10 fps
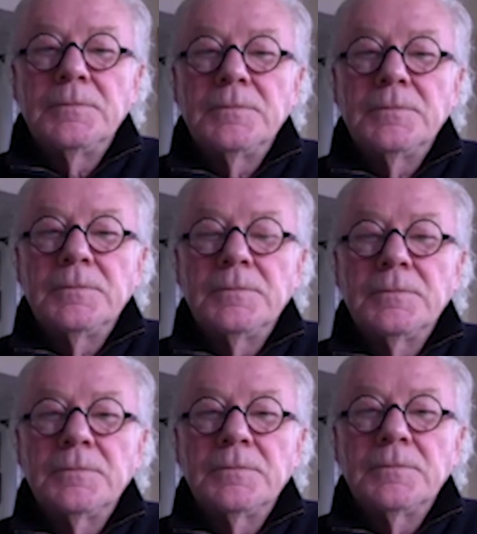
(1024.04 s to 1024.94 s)

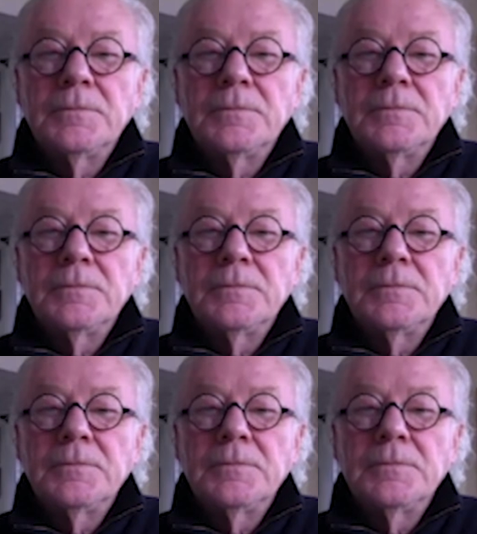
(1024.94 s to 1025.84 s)

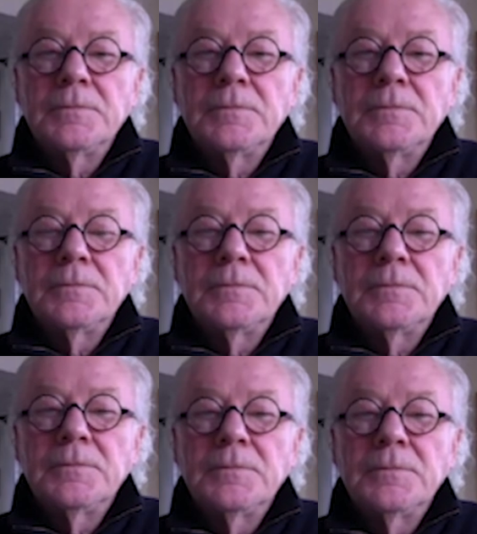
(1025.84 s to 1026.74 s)

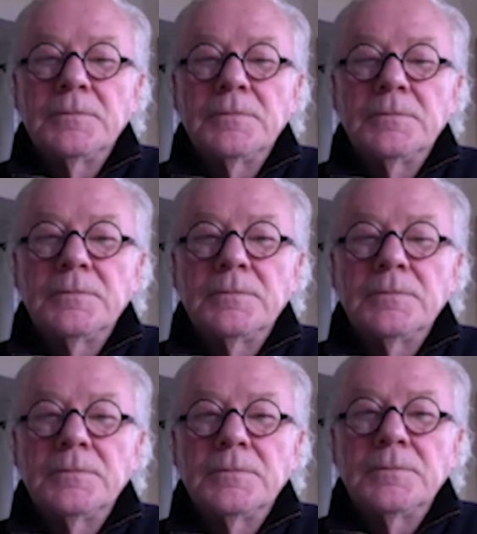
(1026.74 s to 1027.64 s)

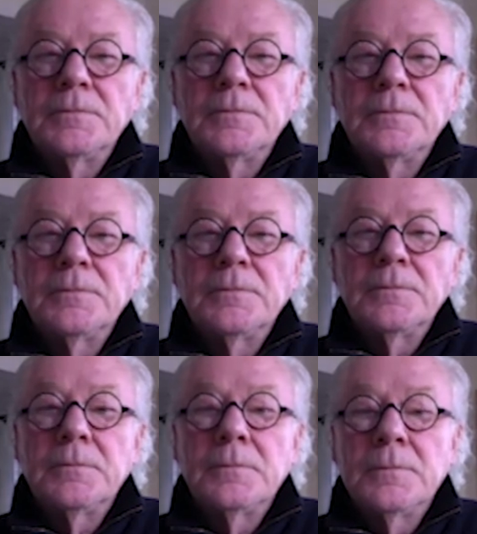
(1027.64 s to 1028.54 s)

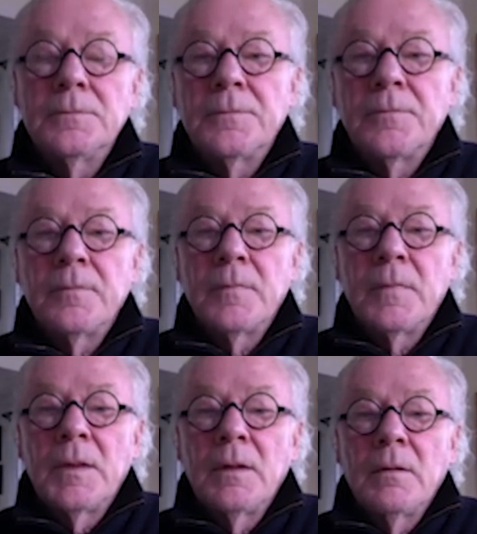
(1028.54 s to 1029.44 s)

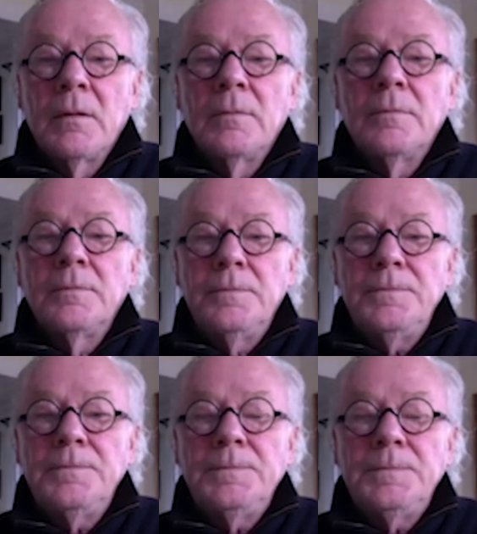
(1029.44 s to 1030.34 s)

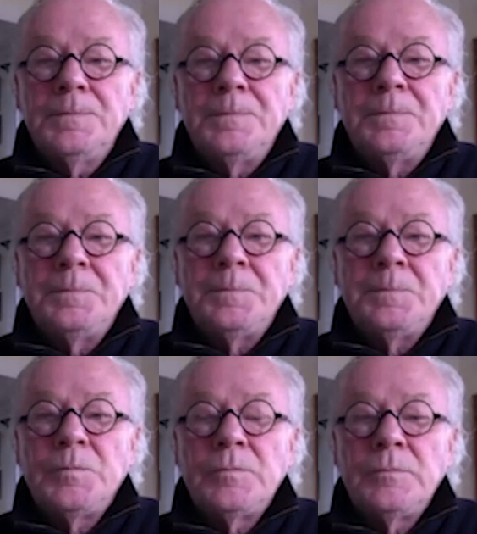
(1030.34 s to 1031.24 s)

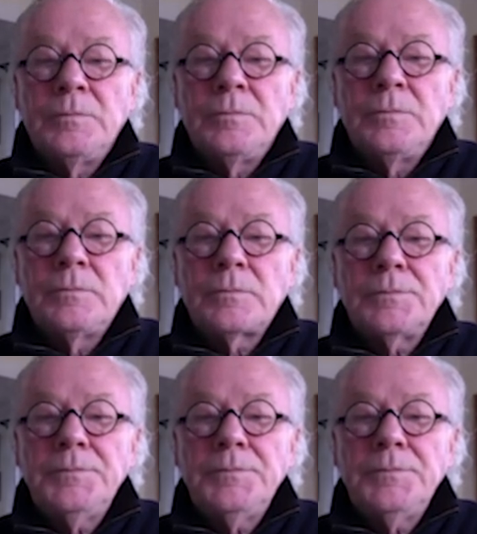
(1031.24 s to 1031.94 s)
(silent)